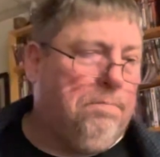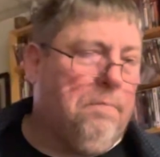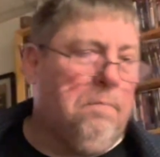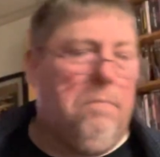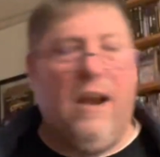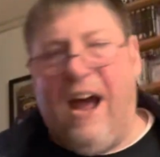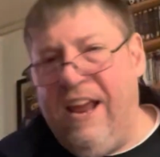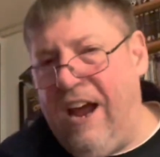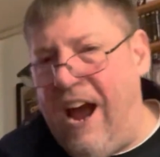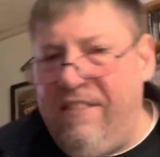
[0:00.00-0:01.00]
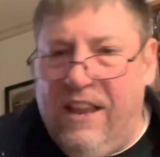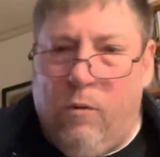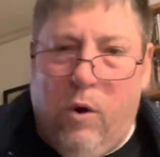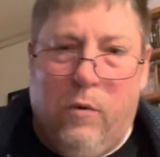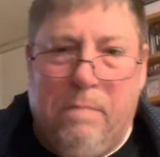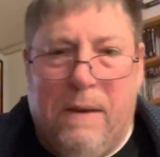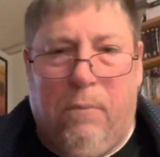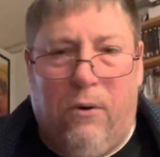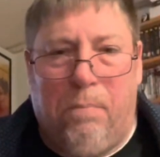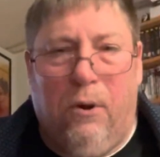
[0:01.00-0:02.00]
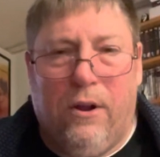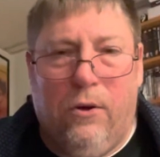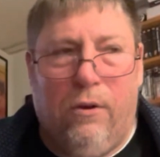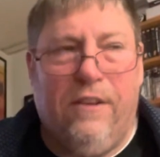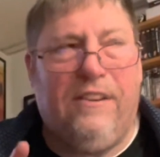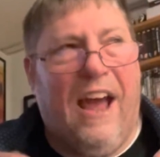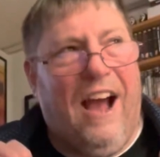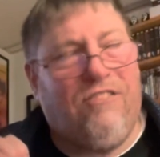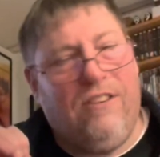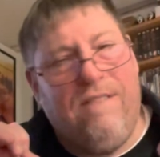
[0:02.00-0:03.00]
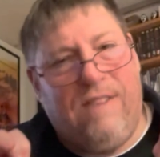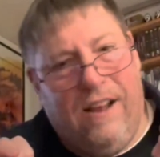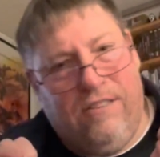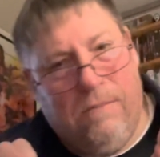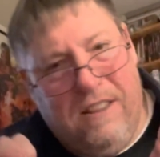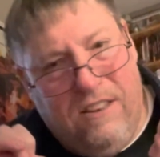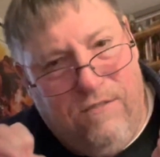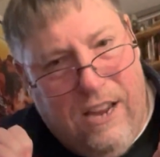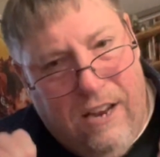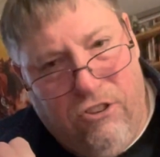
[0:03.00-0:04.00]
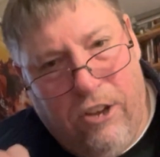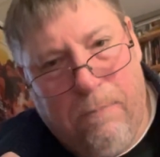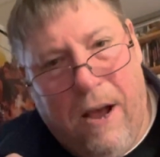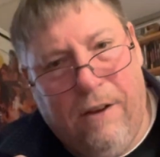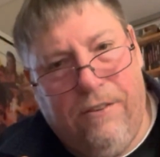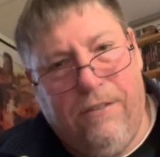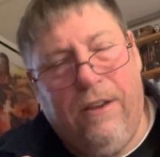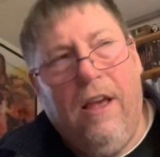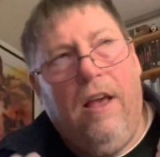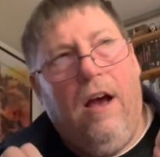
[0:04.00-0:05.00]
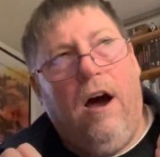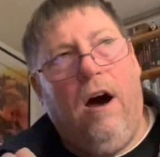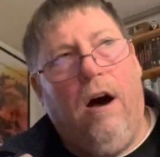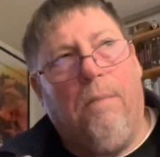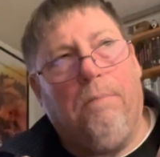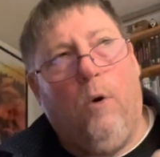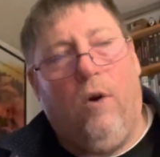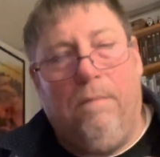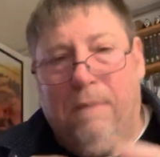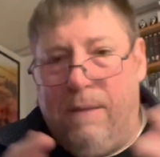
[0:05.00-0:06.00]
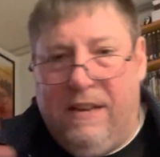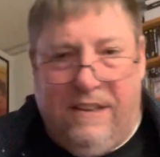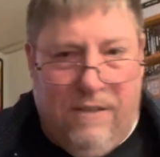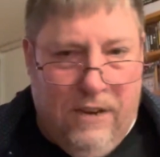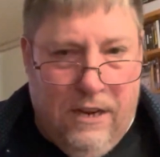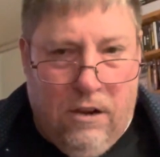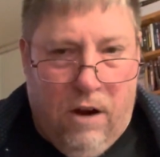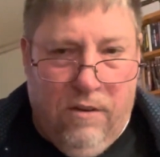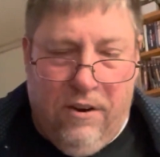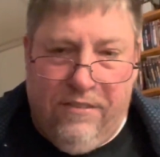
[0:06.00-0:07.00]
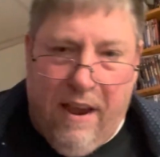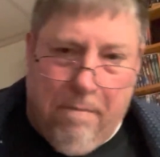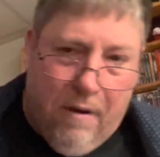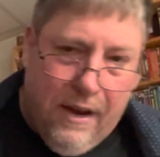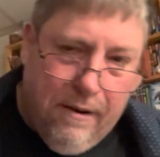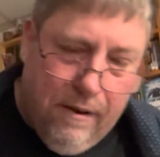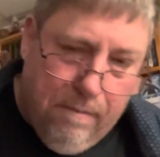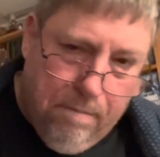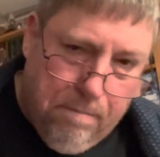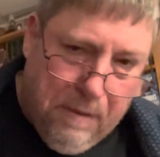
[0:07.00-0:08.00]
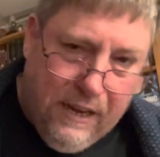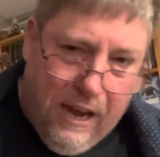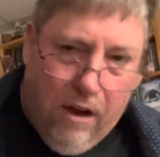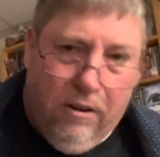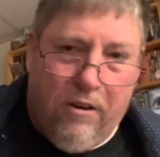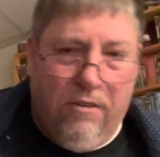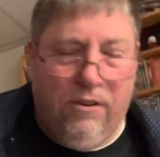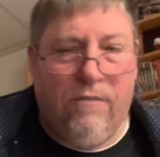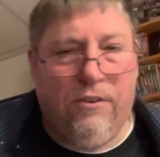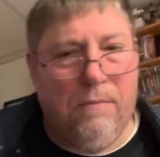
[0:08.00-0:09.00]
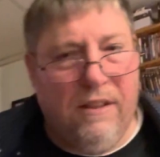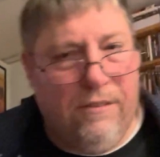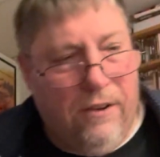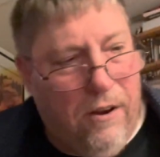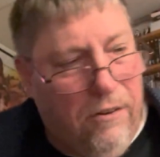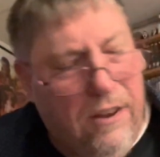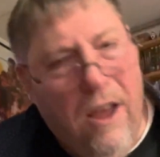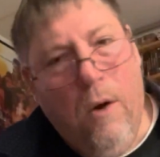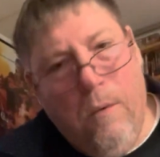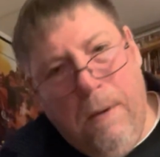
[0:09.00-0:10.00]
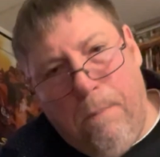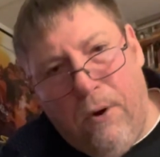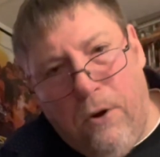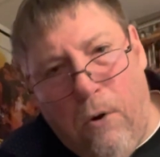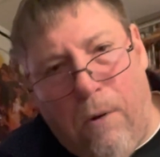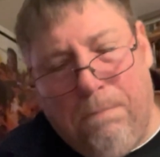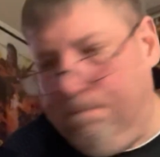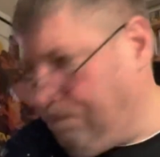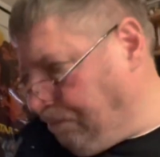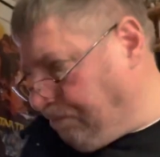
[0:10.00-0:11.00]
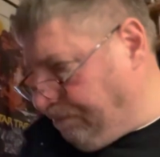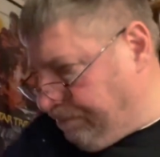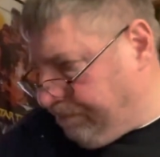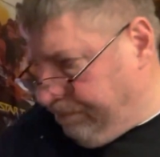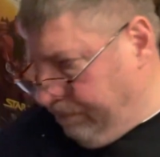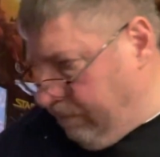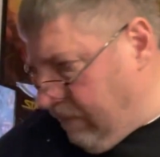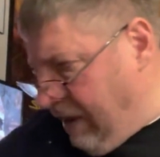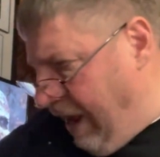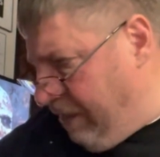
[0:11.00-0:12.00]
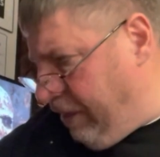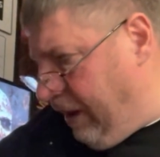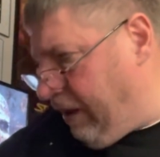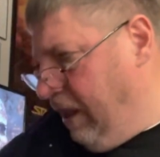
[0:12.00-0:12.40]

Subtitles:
But I think what would be pretty cool is to actually find some of these VHS boxes or maybe DVD covers that might be carriers of some of these titles. Would be pretty cool, I think.